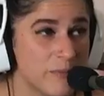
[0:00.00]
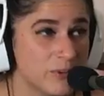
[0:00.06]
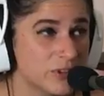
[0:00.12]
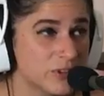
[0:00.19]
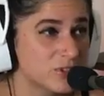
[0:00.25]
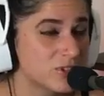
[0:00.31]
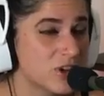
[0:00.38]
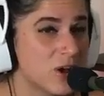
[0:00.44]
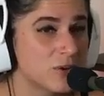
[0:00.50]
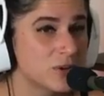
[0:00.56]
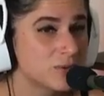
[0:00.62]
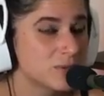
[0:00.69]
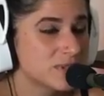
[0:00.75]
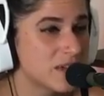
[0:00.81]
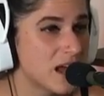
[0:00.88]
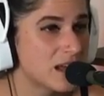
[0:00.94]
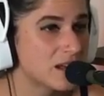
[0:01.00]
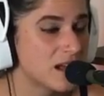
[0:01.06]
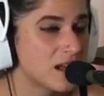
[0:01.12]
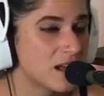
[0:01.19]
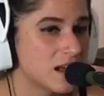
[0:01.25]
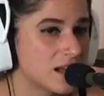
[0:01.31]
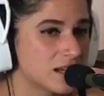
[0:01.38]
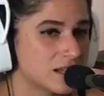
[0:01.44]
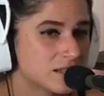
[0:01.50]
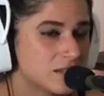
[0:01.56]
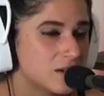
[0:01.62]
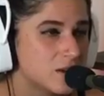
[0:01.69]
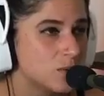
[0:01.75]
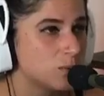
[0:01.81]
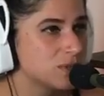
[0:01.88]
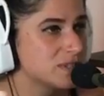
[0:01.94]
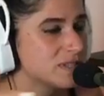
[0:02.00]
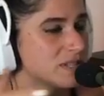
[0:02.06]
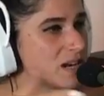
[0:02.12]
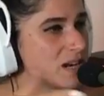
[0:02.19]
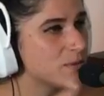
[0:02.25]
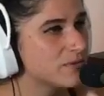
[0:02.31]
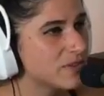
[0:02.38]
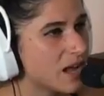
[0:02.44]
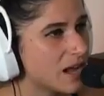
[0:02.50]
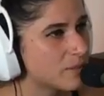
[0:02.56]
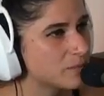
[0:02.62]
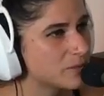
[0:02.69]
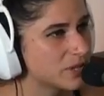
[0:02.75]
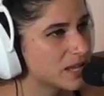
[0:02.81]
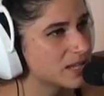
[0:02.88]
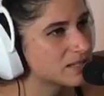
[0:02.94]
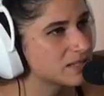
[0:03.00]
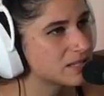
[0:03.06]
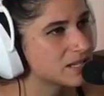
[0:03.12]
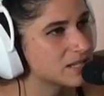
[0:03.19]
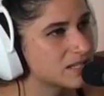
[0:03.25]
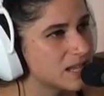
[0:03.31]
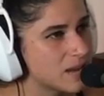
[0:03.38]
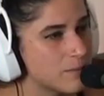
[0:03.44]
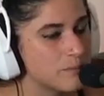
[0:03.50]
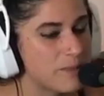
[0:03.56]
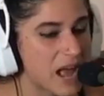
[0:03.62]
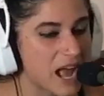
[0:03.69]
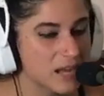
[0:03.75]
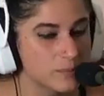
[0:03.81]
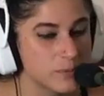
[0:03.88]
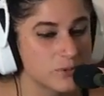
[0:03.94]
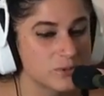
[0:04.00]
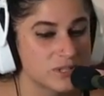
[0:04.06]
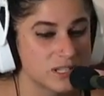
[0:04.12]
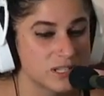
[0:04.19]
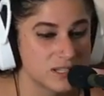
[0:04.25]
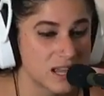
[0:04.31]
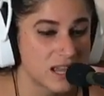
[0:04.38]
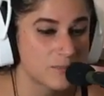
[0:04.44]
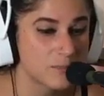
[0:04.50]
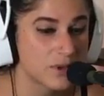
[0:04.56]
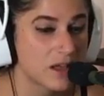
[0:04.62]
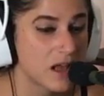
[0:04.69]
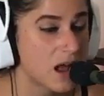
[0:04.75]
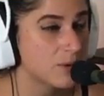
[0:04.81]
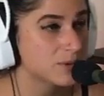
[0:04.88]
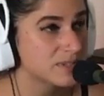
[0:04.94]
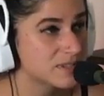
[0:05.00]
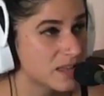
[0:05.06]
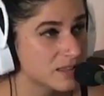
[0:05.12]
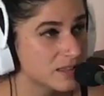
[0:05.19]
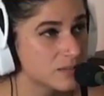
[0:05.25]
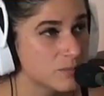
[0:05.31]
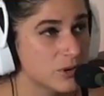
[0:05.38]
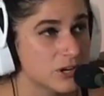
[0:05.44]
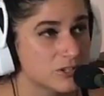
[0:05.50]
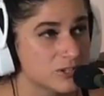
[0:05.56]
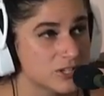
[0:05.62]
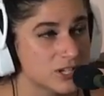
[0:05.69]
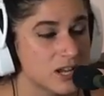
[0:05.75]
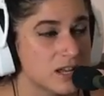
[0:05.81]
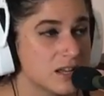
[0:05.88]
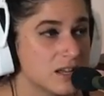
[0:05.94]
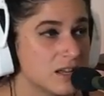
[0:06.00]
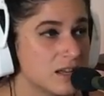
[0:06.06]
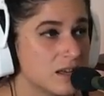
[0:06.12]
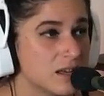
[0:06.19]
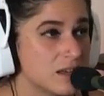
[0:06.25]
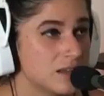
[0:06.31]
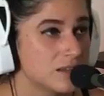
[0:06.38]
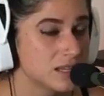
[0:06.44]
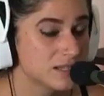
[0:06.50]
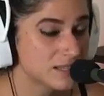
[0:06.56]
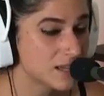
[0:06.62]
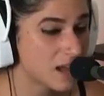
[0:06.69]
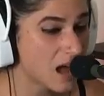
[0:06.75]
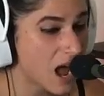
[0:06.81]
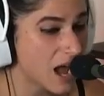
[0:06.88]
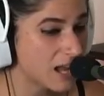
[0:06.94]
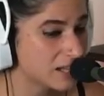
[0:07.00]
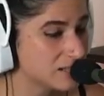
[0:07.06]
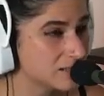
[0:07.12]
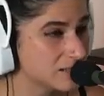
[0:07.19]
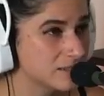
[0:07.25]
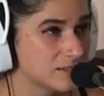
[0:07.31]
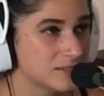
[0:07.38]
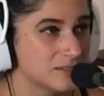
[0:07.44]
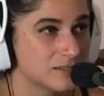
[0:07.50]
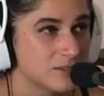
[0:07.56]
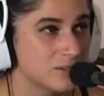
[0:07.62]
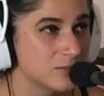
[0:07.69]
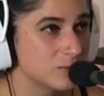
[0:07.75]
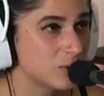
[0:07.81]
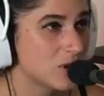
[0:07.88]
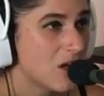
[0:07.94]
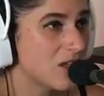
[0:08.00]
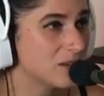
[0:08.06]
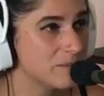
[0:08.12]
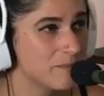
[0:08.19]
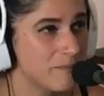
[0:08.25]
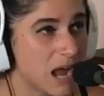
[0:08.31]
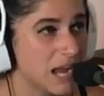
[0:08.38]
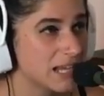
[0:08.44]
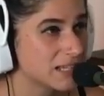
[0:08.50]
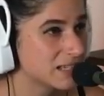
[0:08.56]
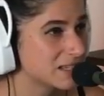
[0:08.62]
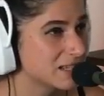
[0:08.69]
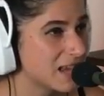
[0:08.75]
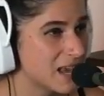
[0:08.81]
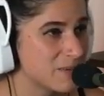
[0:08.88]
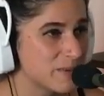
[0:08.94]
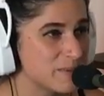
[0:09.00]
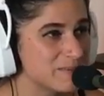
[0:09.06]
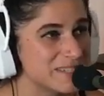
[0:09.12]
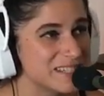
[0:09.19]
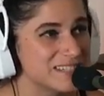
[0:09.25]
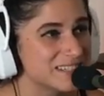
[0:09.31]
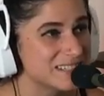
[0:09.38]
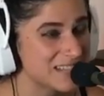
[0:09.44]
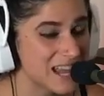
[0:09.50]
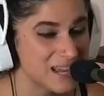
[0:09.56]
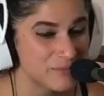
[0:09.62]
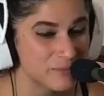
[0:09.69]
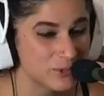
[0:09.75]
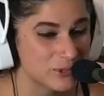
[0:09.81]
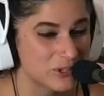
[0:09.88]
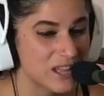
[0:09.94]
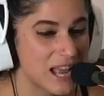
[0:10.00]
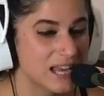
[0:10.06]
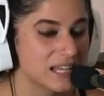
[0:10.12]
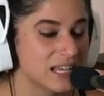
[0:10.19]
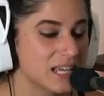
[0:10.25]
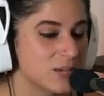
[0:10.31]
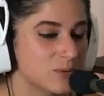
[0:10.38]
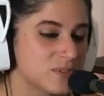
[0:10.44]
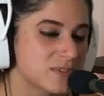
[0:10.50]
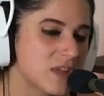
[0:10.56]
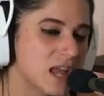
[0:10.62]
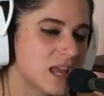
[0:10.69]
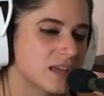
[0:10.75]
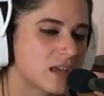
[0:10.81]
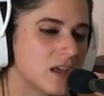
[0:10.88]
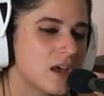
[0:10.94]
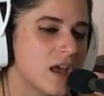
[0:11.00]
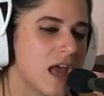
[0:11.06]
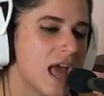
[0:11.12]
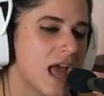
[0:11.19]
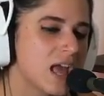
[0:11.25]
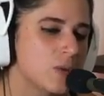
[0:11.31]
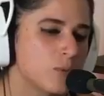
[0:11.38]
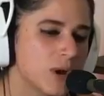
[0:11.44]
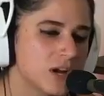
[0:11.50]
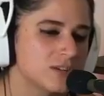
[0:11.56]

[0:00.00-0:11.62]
the show. It was at what's the name of that place Back Booth in Tampa. I was selling merch. This guy, we'll call him Mike, came up to the table and he was like, "Hey, where's